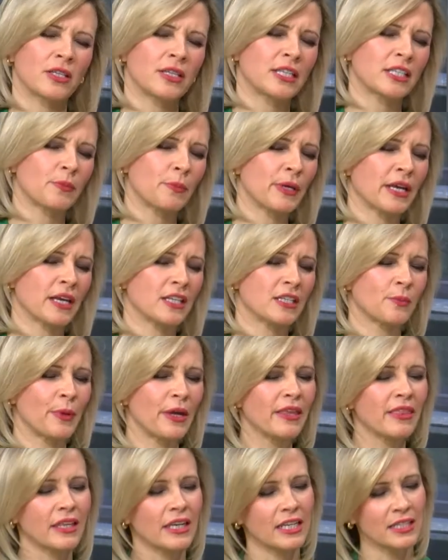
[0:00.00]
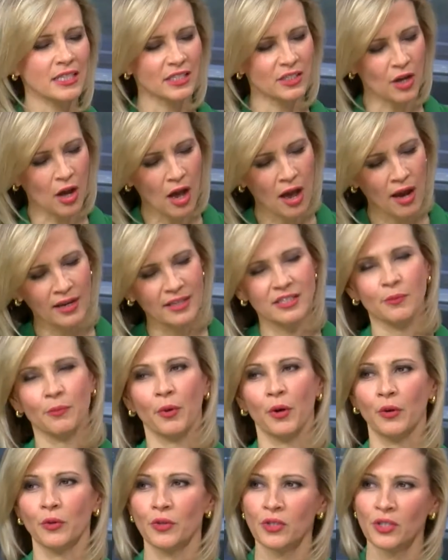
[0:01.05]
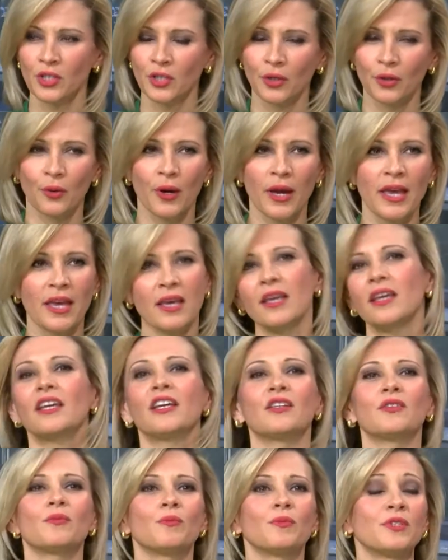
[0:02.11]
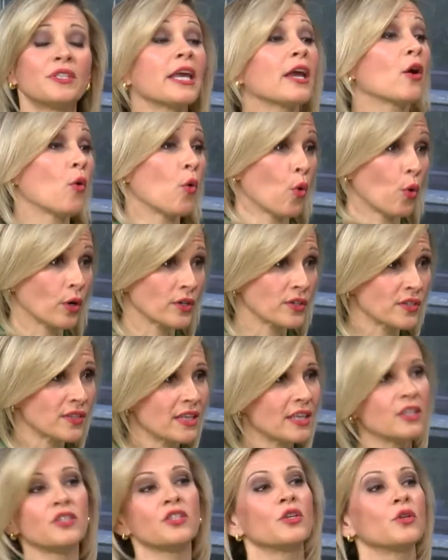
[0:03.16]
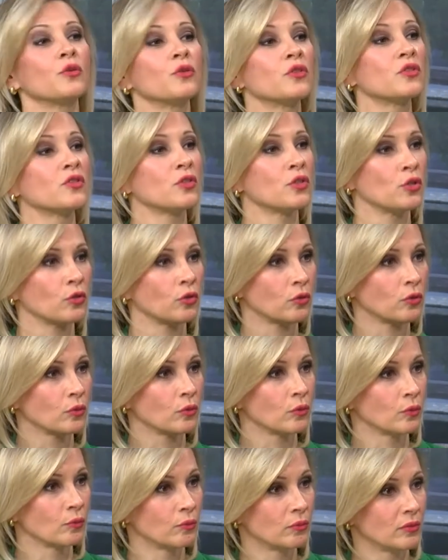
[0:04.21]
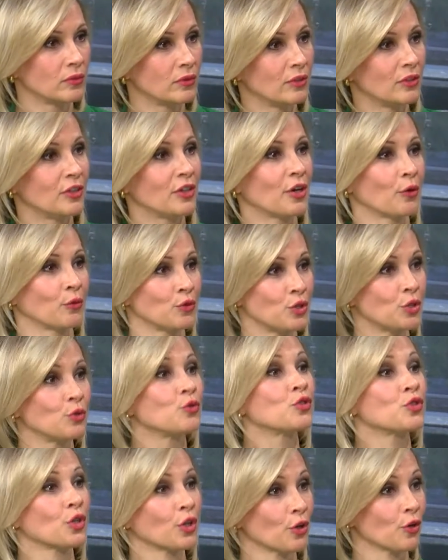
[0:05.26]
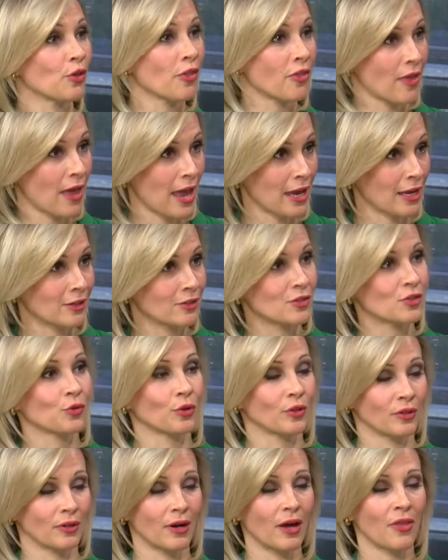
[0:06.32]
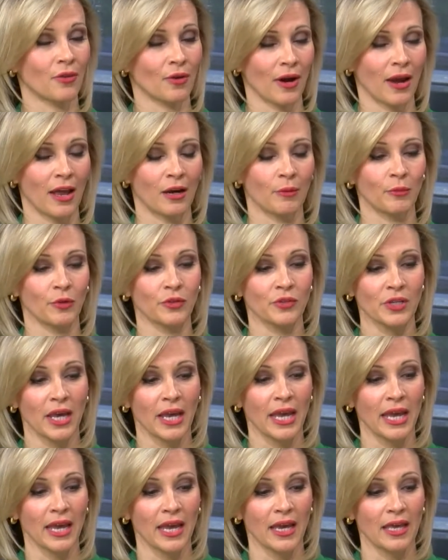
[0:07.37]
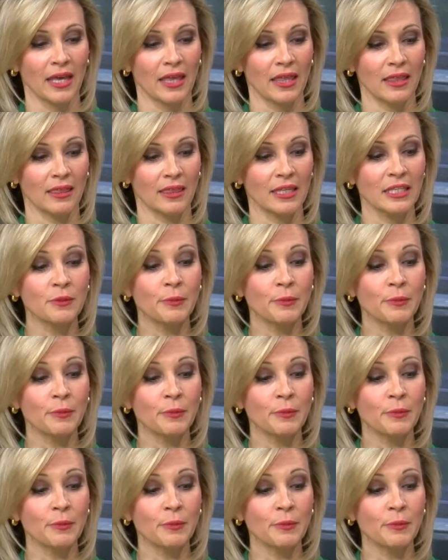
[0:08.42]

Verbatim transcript: this because being that it's a dog as opposed to, say, a horse that is used to, you know, do certain things or other animals, these